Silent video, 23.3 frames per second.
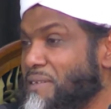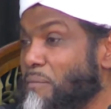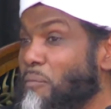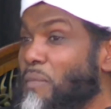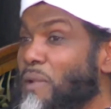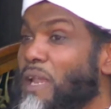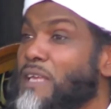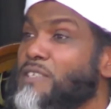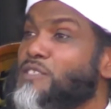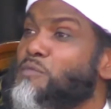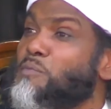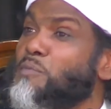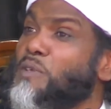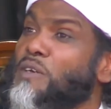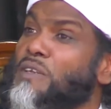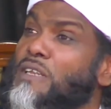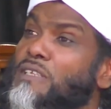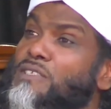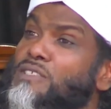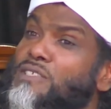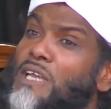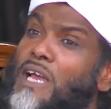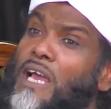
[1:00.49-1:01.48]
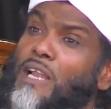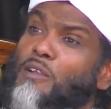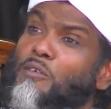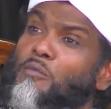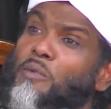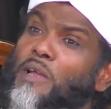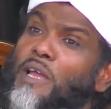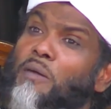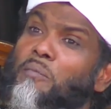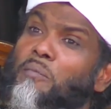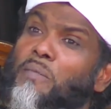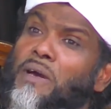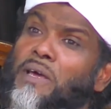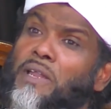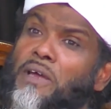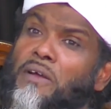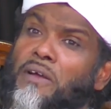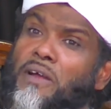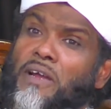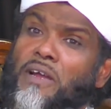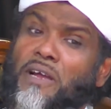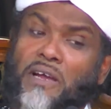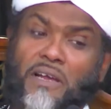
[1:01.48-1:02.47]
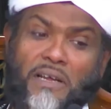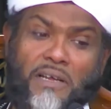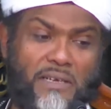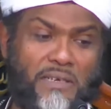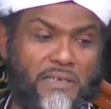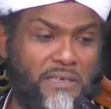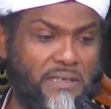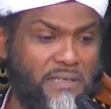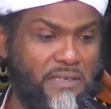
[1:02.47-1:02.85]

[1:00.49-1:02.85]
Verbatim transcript: Bless me with a child who be a murderer.